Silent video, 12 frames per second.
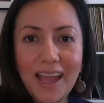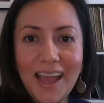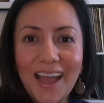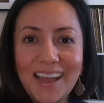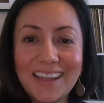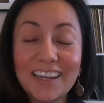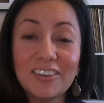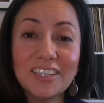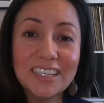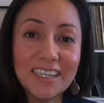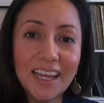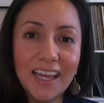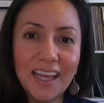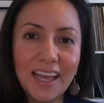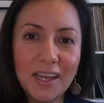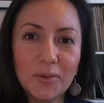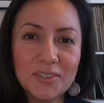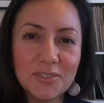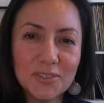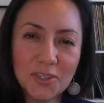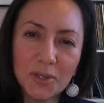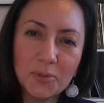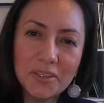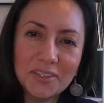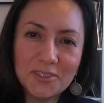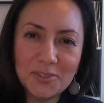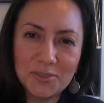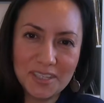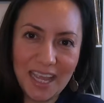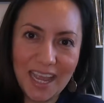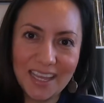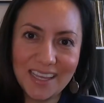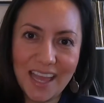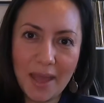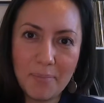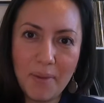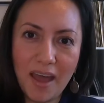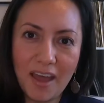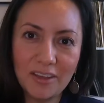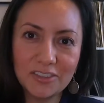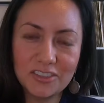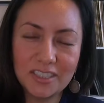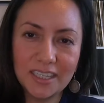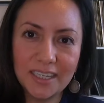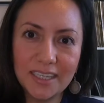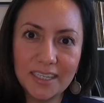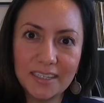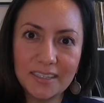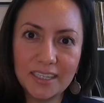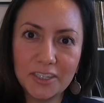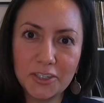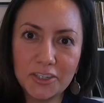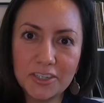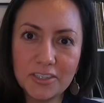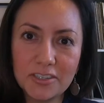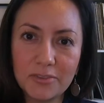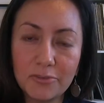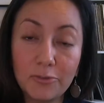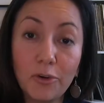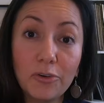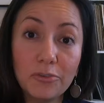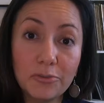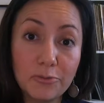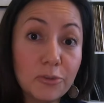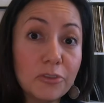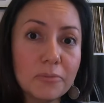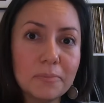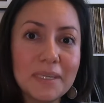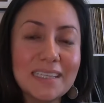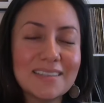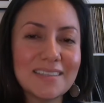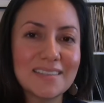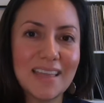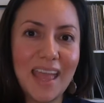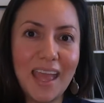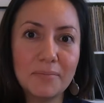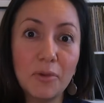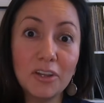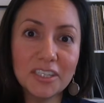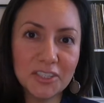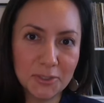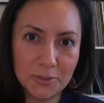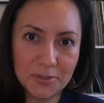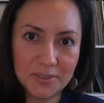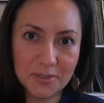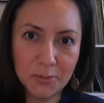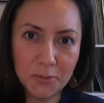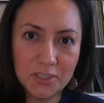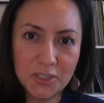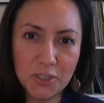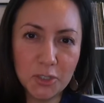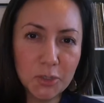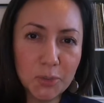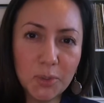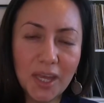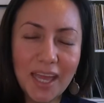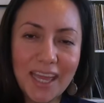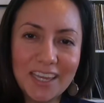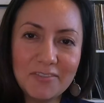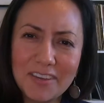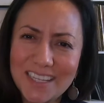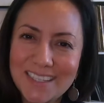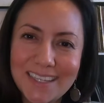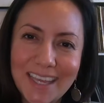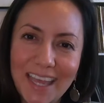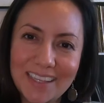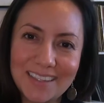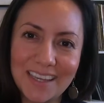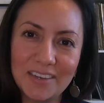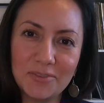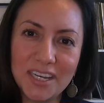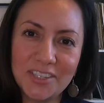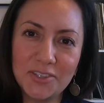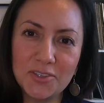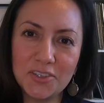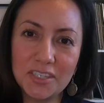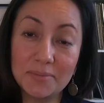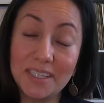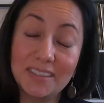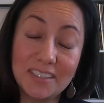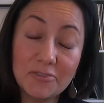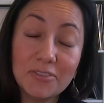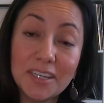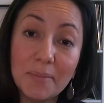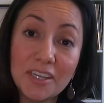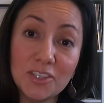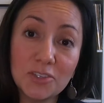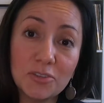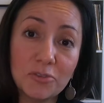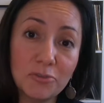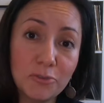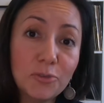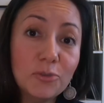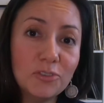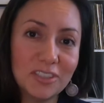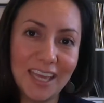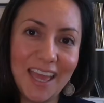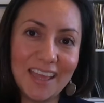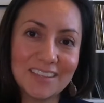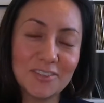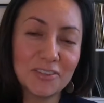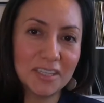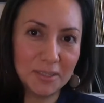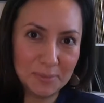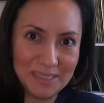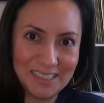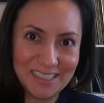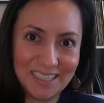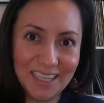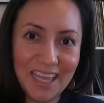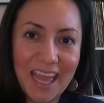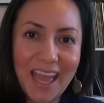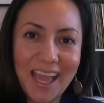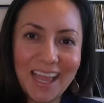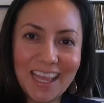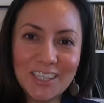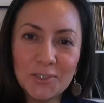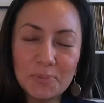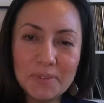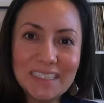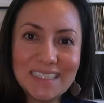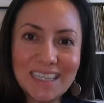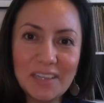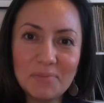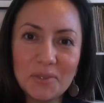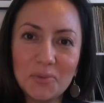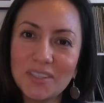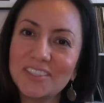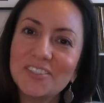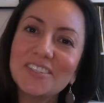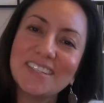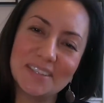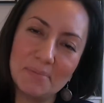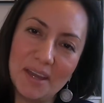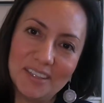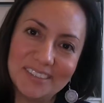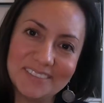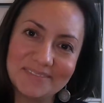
Karolina, I want to talk with you today about the course Food, Meats and Molecules, in which you investigate the relationship, the different dimensions of food and sustainability. Can you please tell me what the course is about?